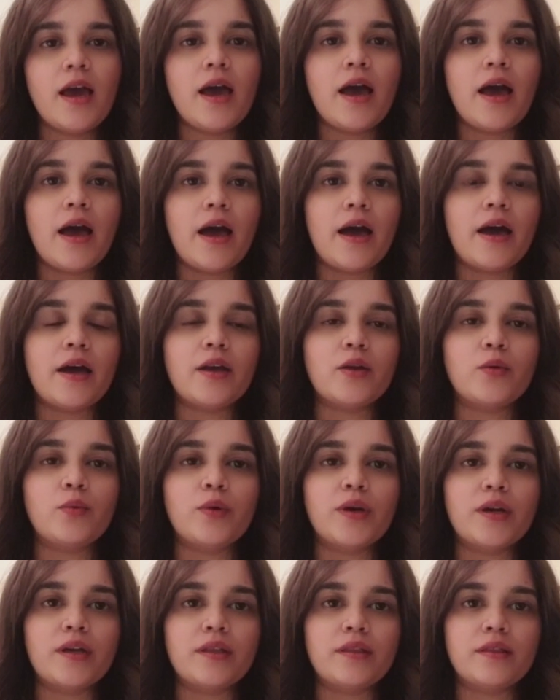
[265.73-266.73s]
and
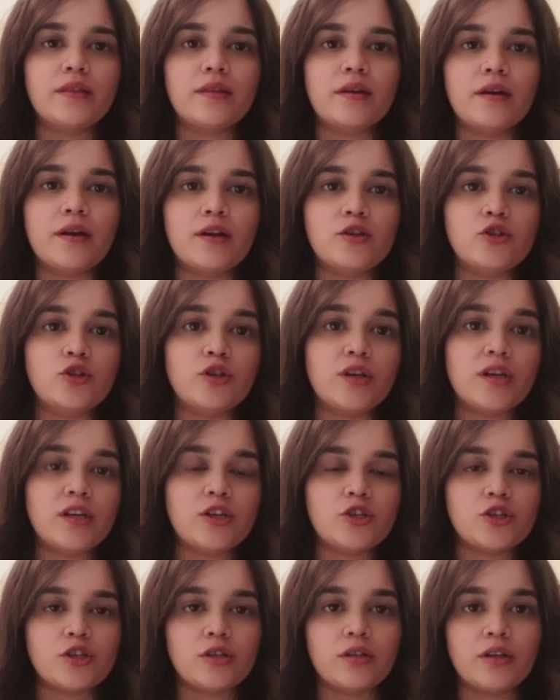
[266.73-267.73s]
with the
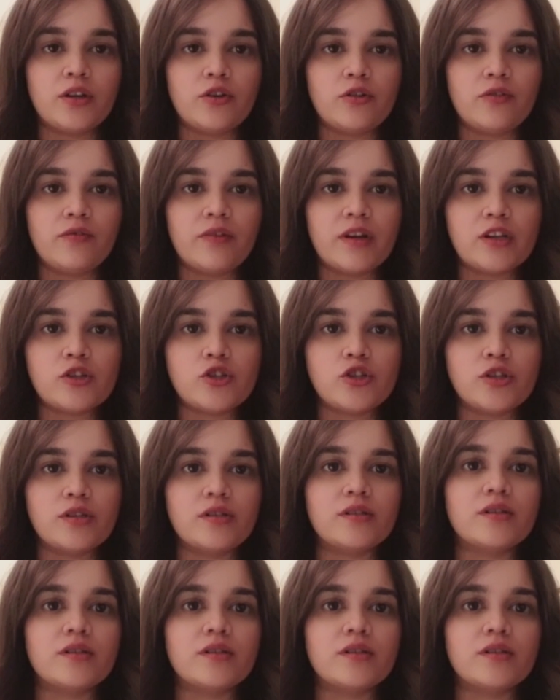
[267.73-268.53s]
educational interventions